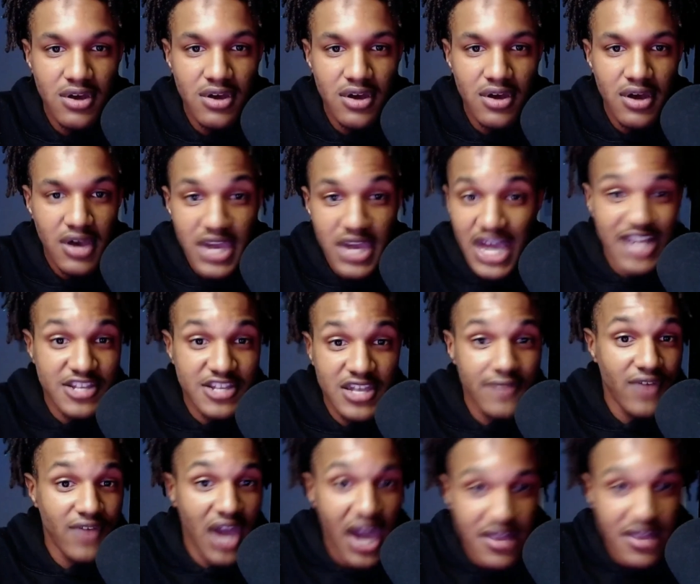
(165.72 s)
He hasn't
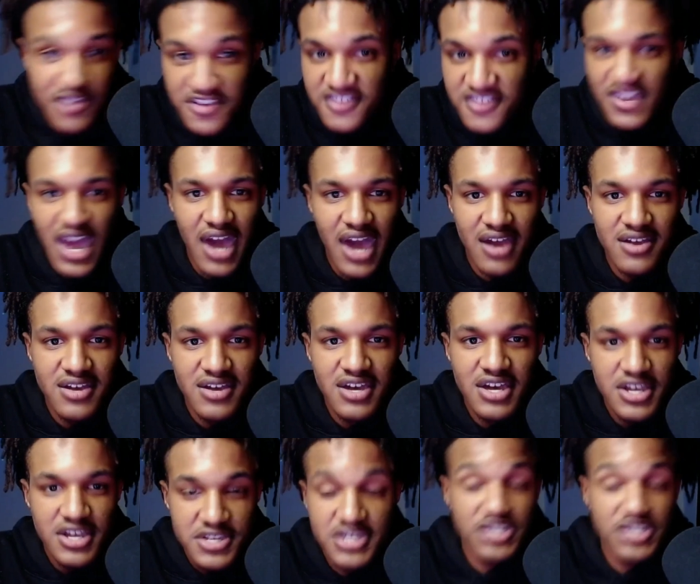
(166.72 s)
even had a sack
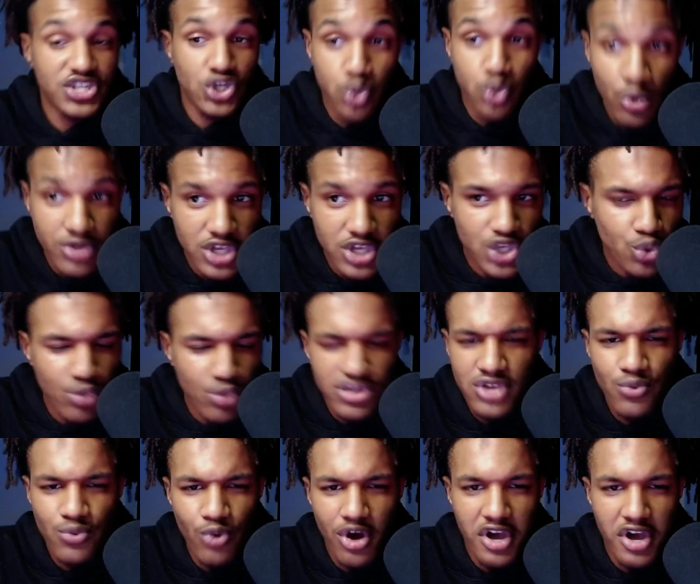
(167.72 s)
since
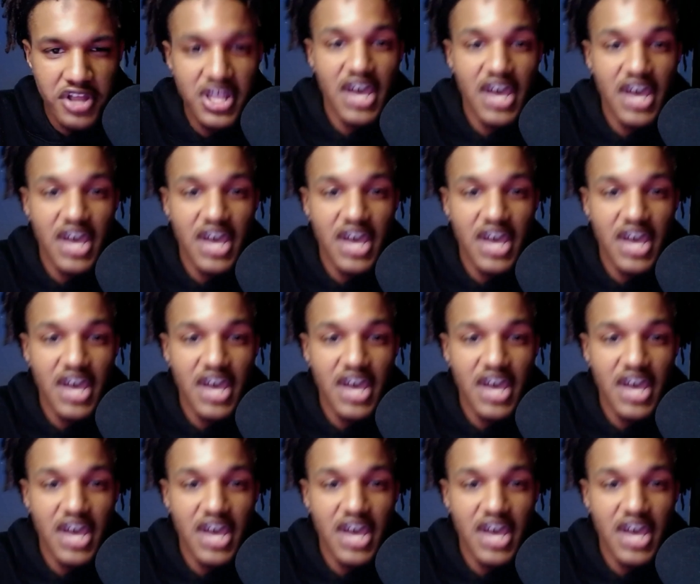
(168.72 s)
2021.